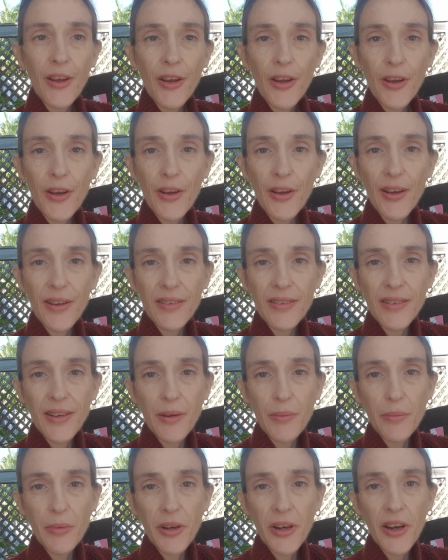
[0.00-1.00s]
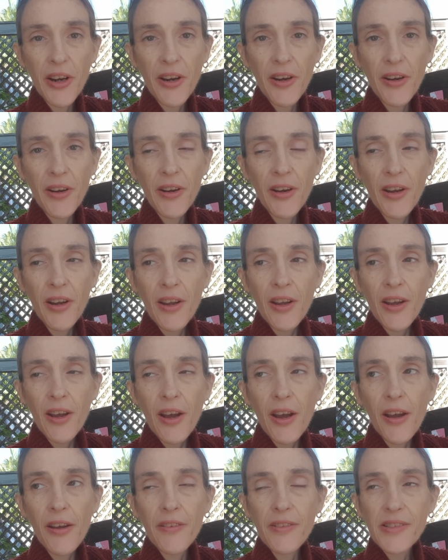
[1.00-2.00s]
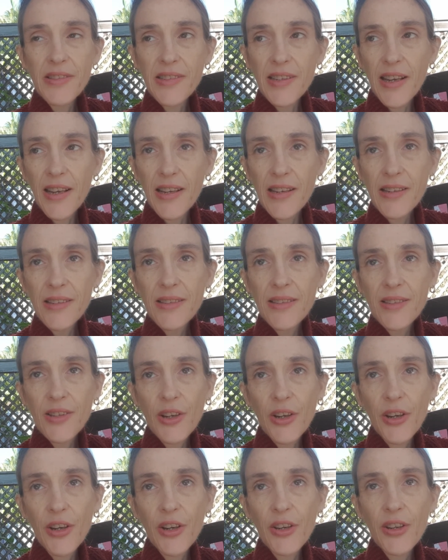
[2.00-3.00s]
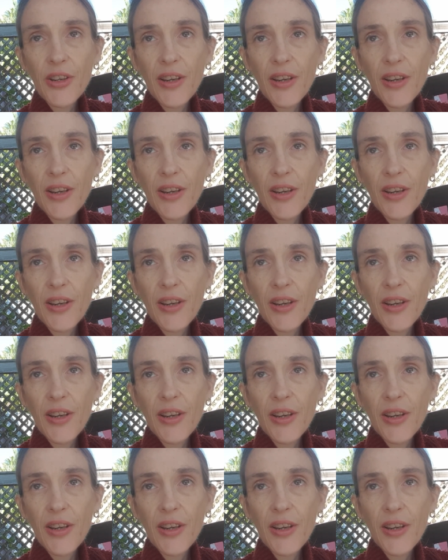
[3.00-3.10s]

her as an embryo overseas. So